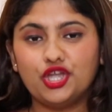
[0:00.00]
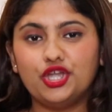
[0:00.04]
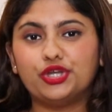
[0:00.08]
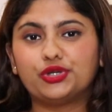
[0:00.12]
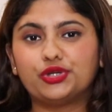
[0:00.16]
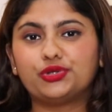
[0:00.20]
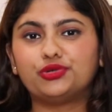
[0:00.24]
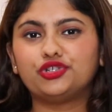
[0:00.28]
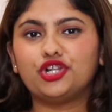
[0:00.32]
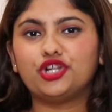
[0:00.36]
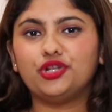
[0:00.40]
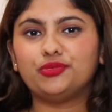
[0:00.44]

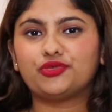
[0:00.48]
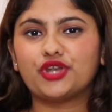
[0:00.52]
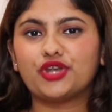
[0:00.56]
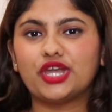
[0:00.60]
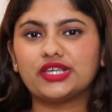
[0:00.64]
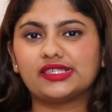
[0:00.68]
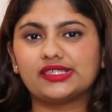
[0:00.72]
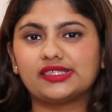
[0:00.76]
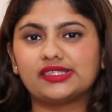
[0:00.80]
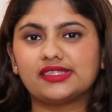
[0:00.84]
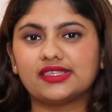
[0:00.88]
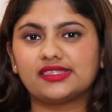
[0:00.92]
Crude oil
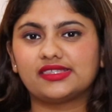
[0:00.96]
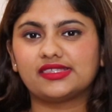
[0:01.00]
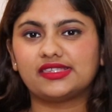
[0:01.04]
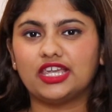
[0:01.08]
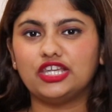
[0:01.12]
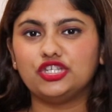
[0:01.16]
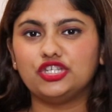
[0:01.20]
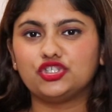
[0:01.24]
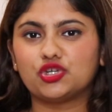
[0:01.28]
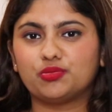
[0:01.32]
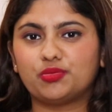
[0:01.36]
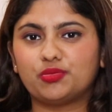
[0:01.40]
prices
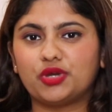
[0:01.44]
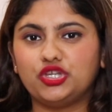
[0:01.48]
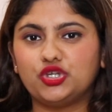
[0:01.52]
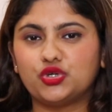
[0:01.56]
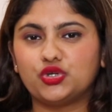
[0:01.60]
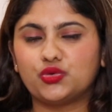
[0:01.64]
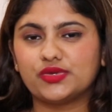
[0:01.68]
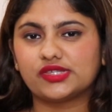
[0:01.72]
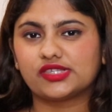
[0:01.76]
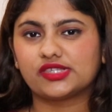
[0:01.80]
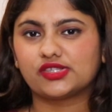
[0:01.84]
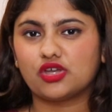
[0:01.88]
sustained over
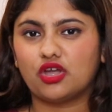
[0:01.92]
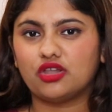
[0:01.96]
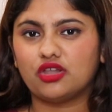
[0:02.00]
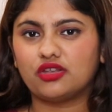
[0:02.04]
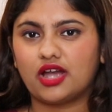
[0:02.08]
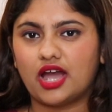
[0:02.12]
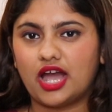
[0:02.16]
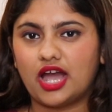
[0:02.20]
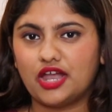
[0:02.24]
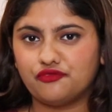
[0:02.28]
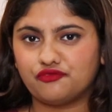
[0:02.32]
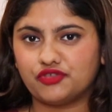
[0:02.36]

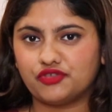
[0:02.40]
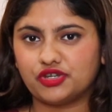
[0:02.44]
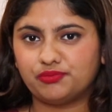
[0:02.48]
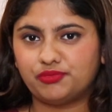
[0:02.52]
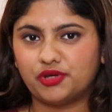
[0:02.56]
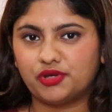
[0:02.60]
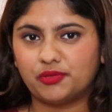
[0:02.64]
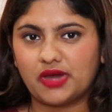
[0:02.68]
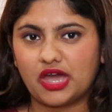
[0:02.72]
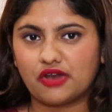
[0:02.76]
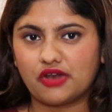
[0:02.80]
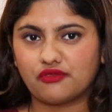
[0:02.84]
US$100
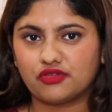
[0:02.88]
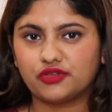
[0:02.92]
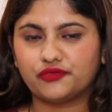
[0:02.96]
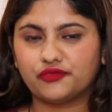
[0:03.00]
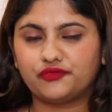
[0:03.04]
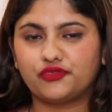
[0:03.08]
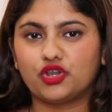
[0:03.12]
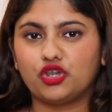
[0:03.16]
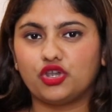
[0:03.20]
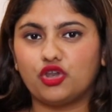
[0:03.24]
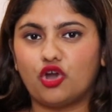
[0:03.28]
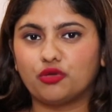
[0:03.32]
per barrel
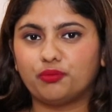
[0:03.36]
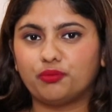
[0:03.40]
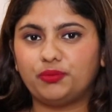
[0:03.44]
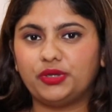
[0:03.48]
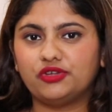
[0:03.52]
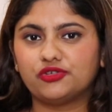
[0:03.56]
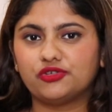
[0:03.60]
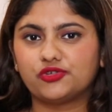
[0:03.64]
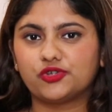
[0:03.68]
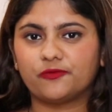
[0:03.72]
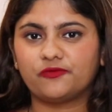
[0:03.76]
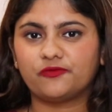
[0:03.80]
for a long
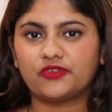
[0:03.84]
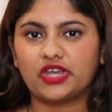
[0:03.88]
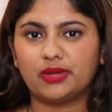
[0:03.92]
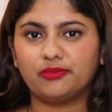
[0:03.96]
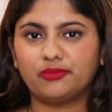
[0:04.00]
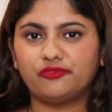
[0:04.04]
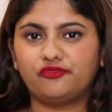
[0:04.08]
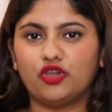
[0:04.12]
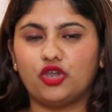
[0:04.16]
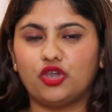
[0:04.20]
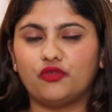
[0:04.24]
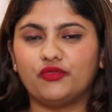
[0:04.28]
period of
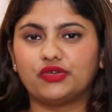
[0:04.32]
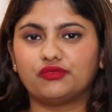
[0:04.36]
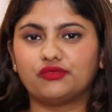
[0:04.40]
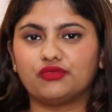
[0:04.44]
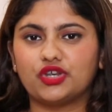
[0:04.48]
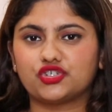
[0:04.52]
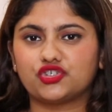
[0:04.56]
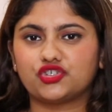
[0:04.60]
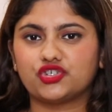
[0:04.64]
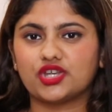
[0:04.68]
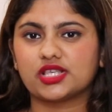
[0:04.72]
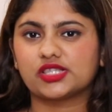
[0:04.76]
time following
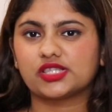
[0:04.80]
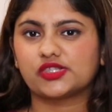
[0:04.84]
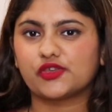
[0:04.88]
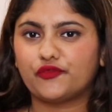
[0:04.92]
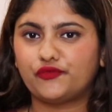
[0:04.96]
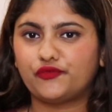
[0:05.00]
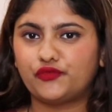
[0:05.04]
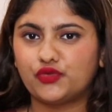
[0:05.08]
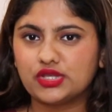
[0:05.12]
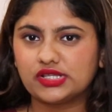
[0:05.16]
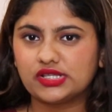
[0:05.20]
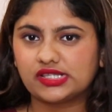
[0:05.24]
Russia's
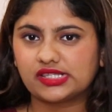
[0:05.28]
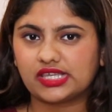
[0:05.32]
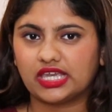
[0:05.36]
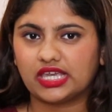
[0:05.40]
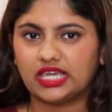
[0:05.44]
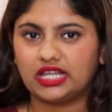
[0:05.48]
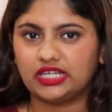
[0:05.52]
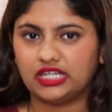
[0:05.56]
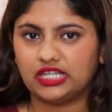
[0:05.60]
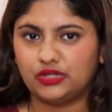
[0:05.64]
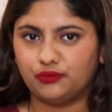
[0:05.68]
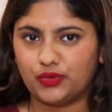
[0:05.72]

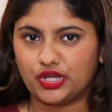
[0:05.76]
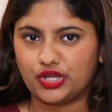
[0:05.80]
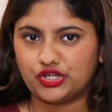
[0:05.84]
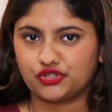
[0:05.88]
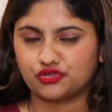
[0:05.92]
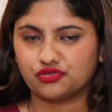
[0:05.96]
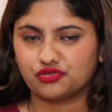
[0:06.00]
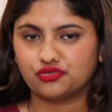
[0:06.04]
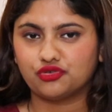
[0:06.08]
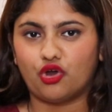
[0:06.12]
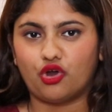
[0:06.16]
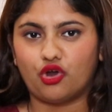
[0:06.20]
full-scale
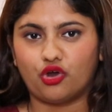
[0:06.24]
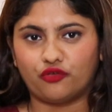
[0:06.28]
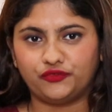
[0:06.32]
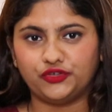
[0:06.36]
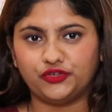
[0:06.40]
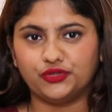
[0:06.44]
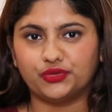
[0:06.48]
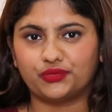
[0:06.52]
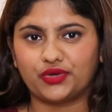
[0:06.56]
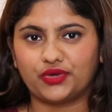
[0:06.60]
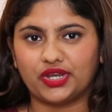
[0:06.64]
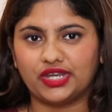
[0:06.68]
invasion of
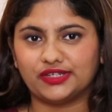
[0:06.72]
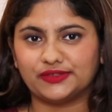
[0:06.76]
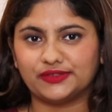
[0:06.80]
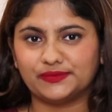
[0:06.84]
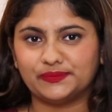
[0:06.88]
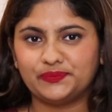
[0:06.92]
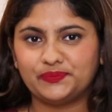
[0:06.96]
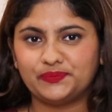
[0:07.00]
Ukraine.